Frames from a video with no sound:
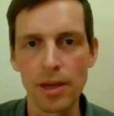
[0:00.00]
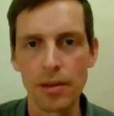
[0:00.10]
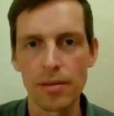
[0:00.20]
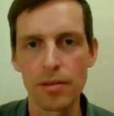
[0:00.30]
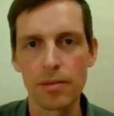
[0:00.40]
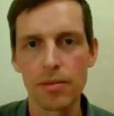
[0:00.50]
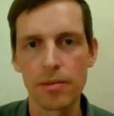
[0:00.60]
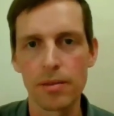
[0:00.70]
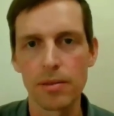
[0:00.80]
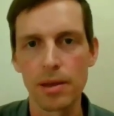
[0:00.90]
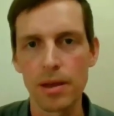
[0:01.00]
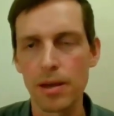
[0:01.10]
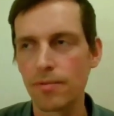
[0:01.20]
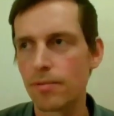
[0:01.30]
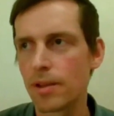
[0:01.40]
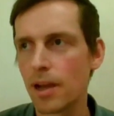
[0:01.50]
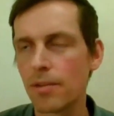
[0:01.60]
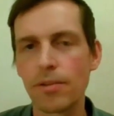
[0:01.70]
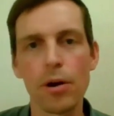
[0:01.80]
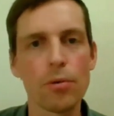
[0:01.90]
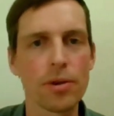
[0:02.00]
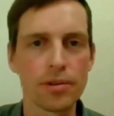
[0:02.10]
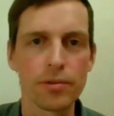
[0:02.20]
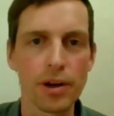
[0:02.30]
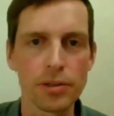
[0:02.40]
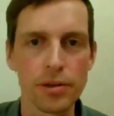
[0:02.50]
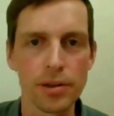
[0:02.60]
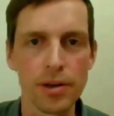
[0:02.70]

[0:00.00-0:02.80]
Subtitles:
Like they kind of go with structure.